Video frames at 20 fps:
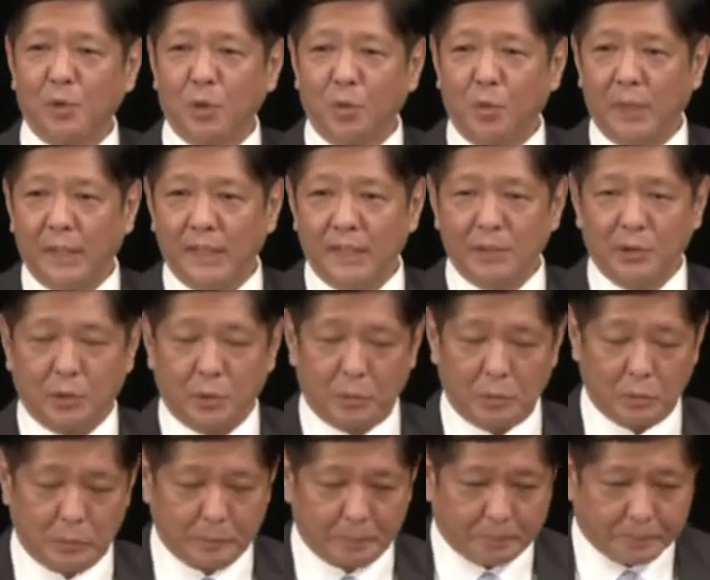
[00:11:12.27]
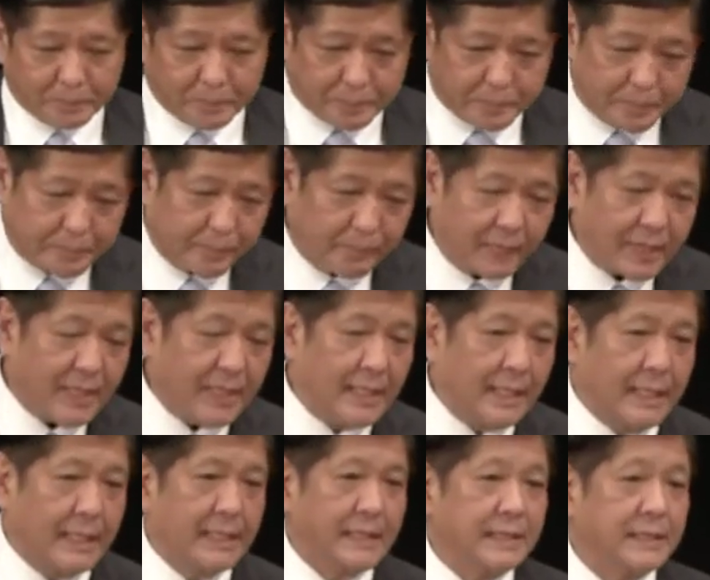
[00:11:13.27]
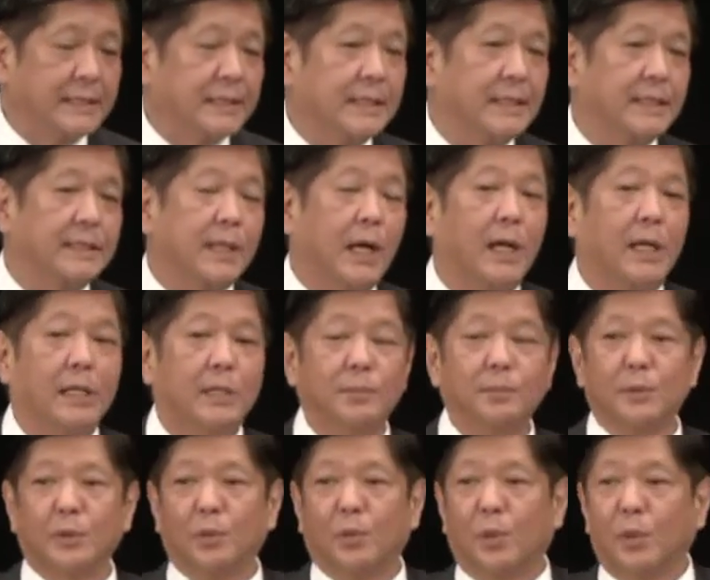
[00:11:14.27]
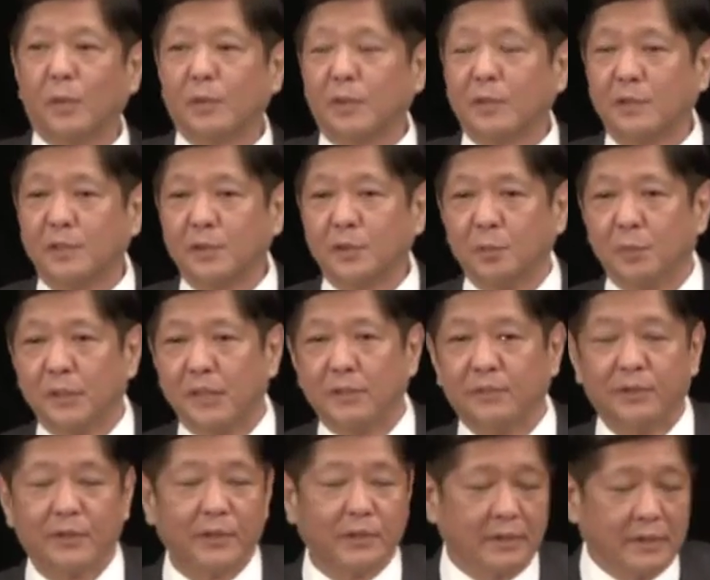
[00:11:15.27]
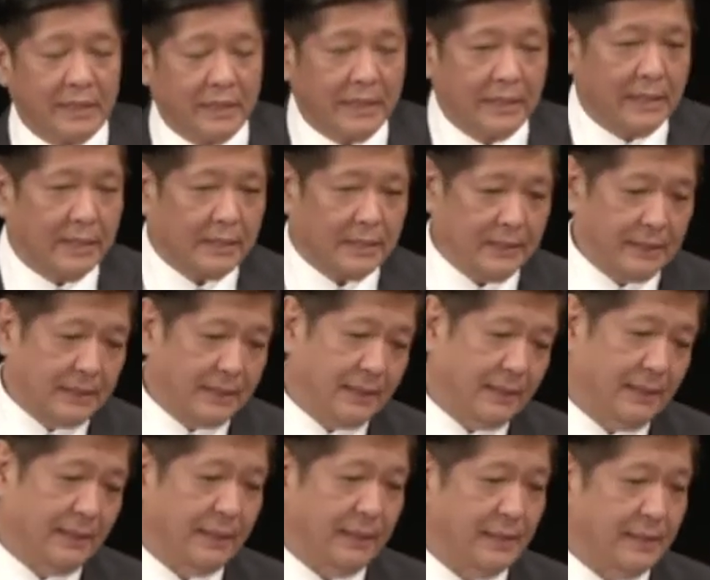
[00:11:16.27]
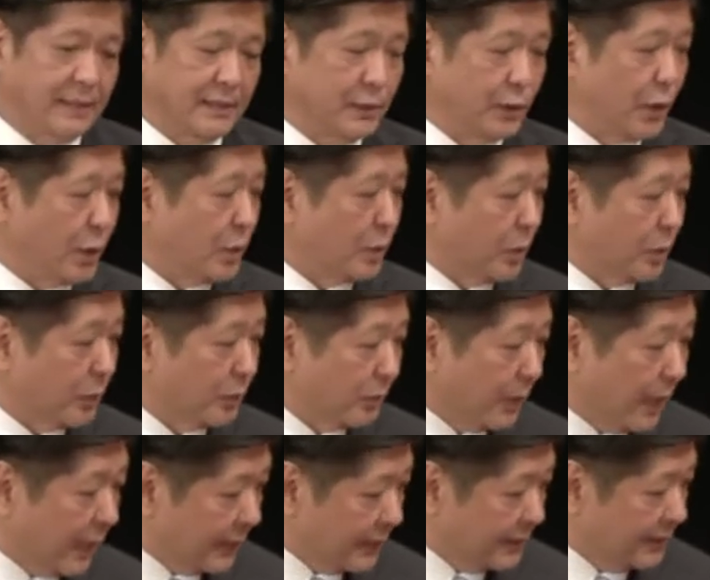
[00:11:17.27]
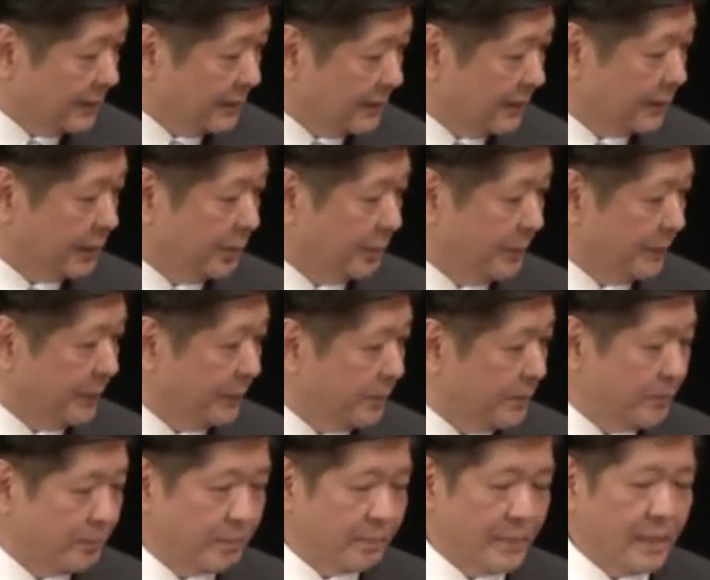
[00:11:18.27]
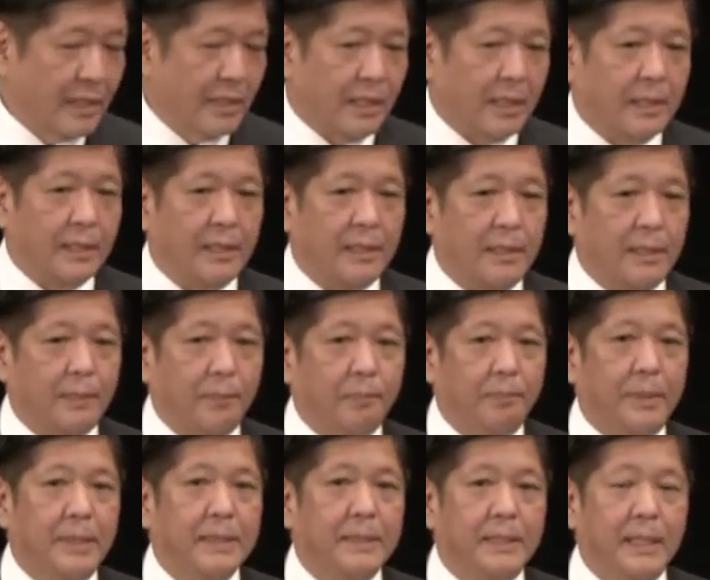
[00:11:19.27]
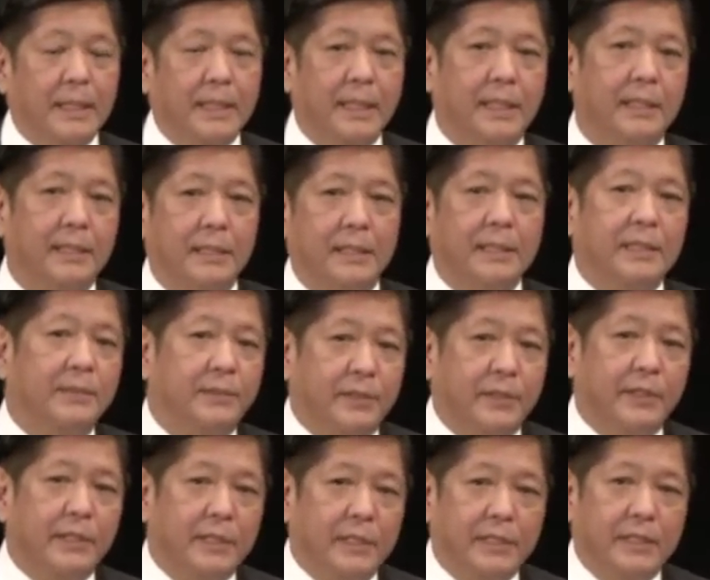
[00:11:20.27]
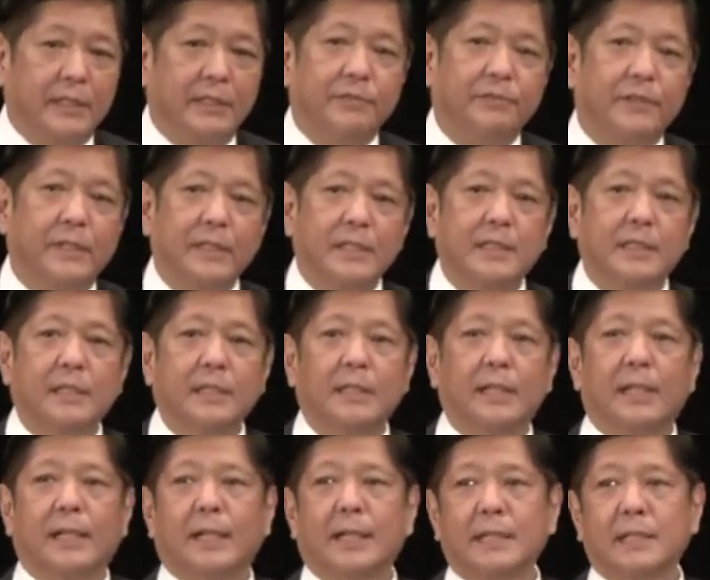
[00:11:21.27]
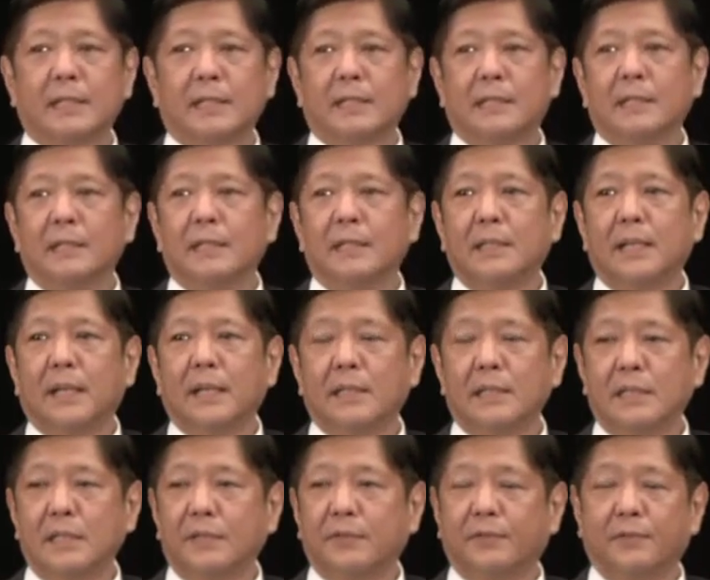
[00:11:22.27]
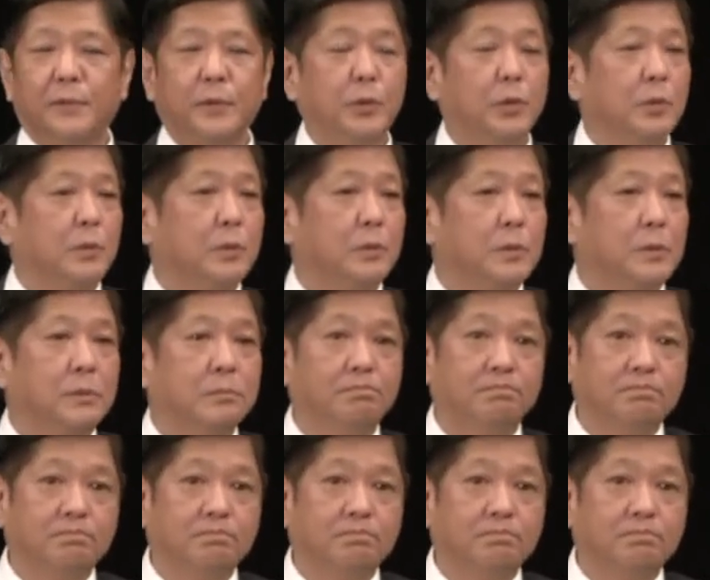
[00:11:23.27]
a way to uh, calm the waters whenever uh, things go awry a little bit uh, but again the, the, the events in the last in the last few